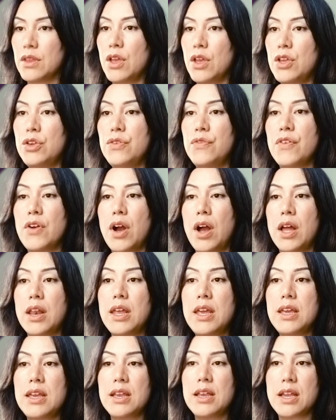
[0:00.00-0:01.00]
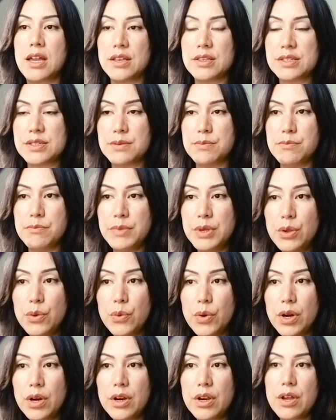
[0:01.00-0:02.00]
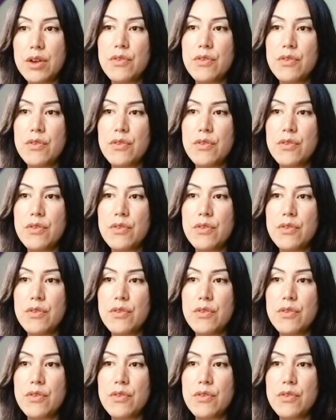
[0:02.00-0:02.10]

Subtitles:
You've got custom millwork